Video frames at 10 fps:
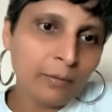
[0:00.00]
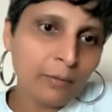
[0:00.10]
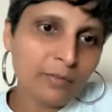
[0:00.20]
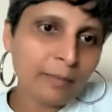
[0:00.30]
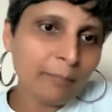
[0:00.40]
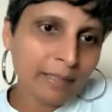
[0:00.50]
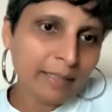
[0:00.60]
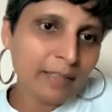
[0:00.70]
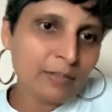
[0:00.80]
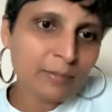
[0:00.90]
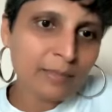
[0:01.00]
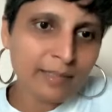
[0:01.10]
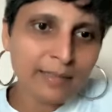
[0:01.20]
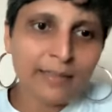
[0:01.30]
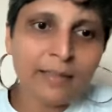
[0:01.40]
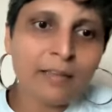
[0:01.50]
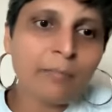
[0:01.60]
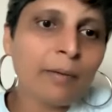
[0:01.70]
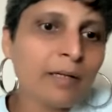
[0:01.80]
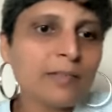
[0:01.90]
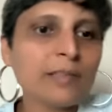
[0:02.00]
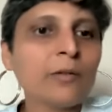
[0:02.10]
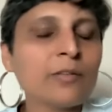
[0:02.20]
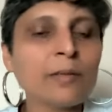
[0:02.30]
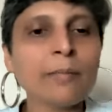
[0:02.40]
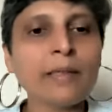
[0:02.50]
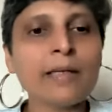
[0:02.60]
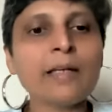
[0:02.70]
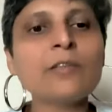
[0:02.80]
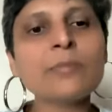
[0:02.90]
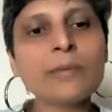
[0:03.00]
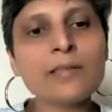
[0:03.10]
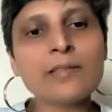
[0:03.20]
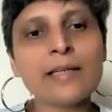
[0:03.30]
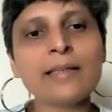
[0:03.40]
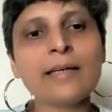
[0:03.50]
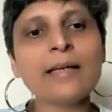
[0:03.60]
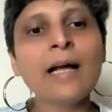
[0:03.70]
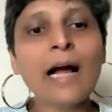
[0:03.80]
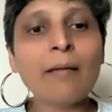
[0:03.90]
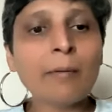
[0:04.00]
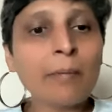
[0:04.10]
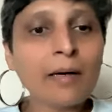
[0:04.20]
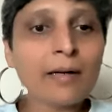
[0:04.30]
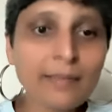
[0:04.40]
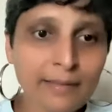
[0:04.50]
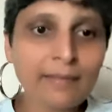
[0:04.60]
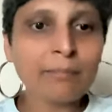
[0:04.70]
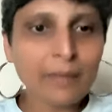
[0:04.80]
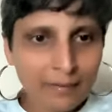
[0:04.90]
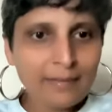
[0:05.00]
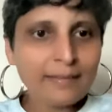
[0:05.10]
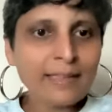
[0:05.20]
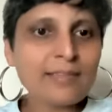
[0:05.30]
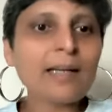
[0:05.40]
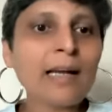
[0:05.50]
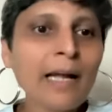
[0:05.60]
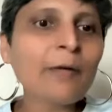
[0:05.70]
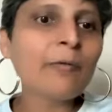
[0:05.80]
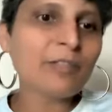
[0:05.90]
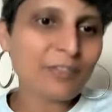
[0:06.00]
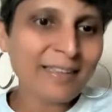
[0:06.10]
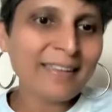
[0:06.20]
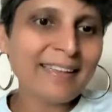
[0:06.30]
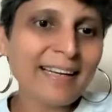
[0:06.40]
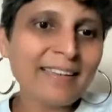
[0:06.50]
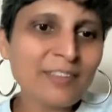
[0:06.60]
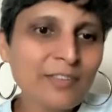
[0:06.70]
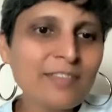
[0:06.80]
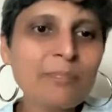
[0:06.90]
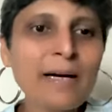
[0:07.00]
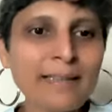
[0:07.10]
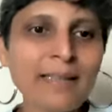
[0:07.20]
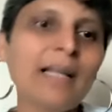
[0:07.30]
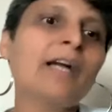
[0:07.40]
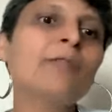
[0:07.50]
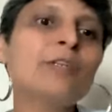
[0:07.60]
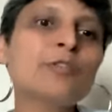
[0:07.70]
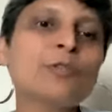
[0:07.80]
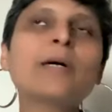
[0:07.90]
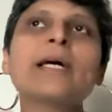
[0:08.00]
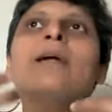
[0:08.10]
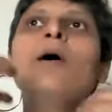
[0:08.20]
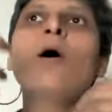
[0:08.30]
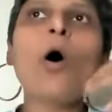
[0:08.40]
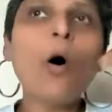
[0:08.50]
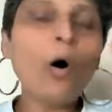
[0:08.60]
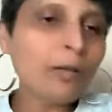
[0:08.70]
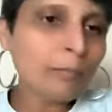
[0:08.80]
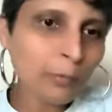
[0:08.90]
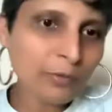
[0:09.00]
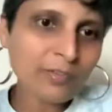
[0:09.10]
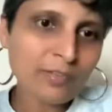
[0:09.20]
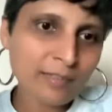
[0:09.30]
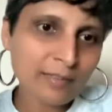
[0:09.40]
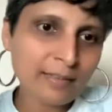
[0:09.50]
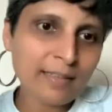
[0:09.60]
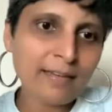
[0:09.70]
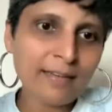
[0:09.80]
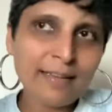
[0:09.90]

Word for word: or somebody else will say that they're a parsi or somebody else will say that i'm a marathi it's our language right and just by the language you can almost uh,